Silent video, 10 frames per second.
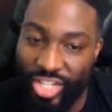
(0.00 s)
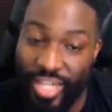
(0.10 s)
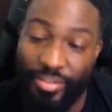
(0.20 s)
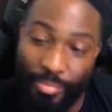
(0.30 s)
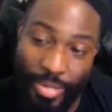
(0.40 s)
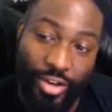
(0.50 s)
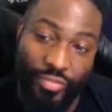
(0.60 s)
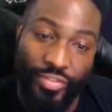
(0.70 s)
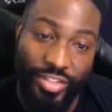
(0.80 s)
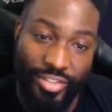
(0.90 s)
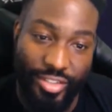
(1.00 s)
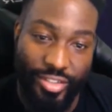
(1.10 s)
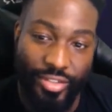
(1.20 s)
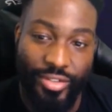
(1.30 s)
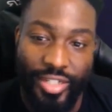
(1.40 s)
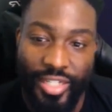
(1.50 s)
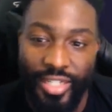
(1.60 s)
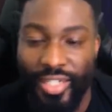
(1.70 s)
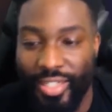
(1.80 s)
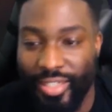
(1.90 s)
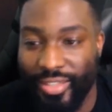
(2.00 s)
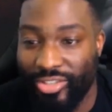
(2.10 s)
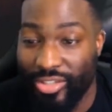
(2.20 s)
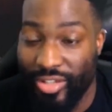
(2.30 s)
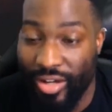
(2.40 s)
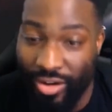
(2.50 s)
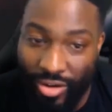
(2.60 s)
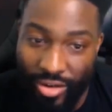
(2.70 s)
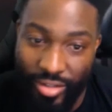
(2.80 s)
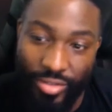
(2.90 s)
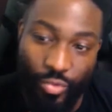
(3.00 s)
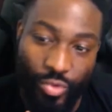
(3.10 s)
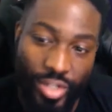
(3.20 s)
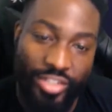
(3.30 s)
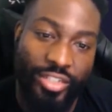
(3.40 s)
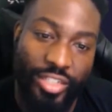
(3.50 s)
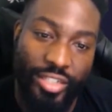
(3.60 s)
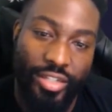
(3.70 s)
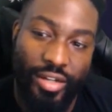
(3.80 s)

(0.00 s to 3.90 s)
change about the V skill is on when she